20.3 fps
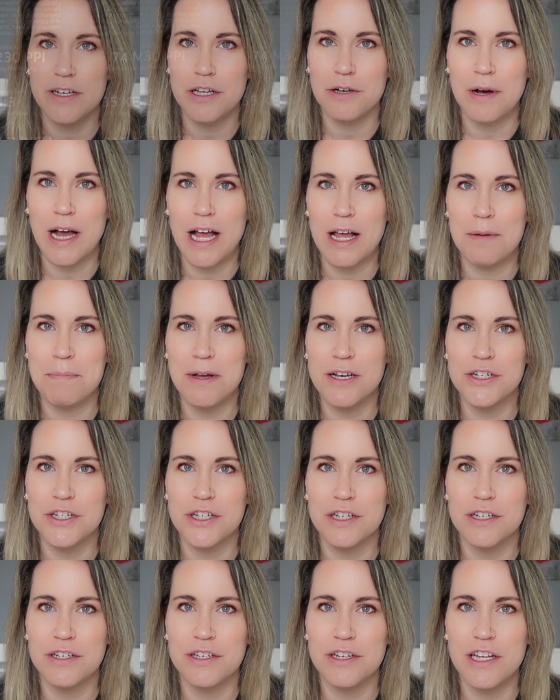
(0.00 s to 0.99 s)
video, I
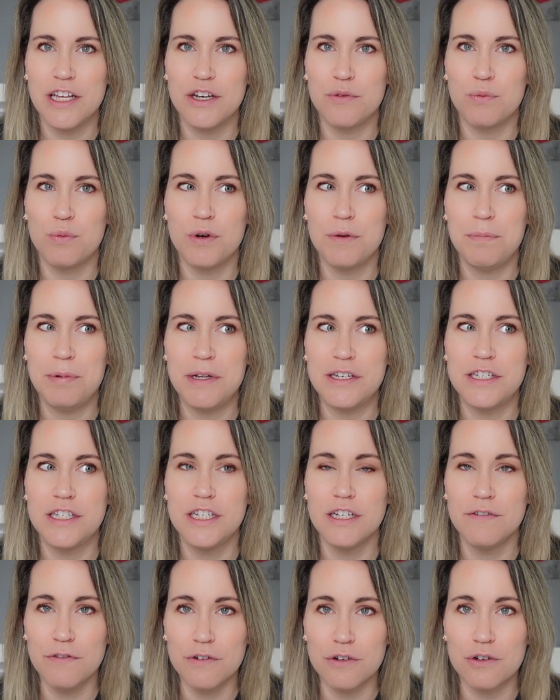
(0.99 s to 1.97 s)
mentioned it would be
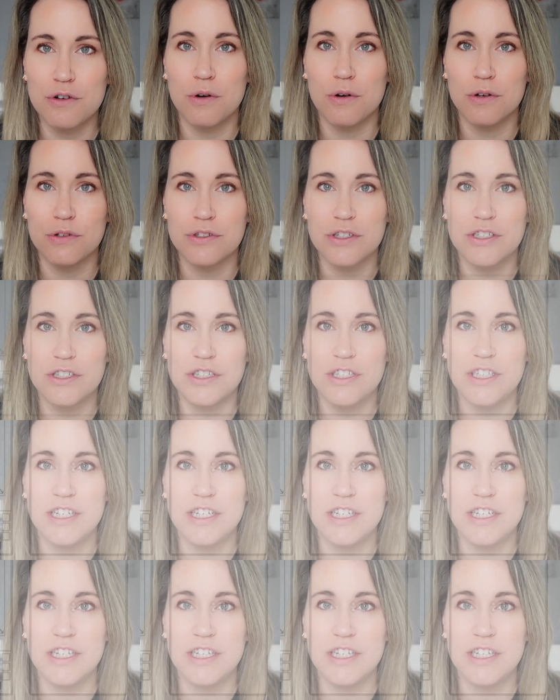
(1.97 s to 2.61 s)
difficult